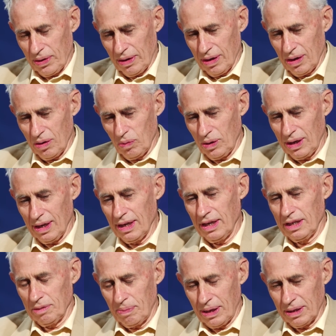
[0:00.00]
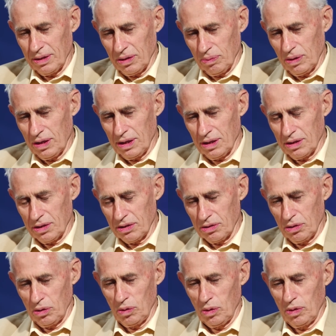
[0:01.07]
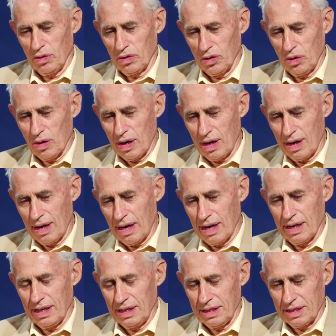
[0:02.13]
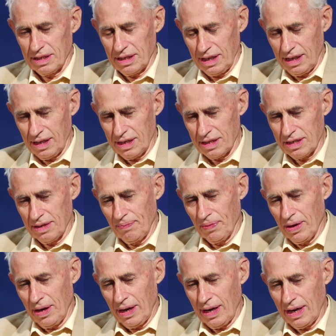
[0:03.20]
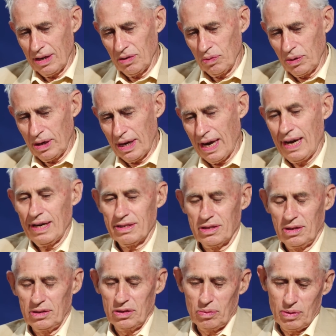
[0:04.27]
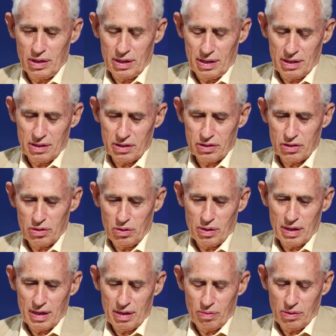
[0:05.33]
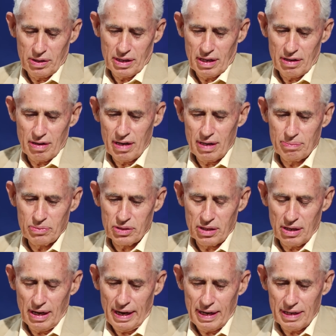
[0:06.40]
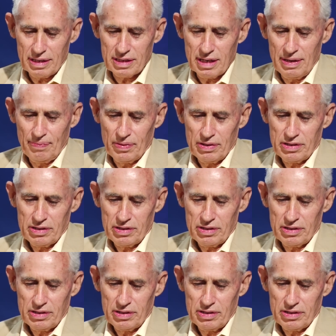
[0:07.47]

uh, we learn about the world through through our eyes and ears, and we act on the world through our with our arms and legs.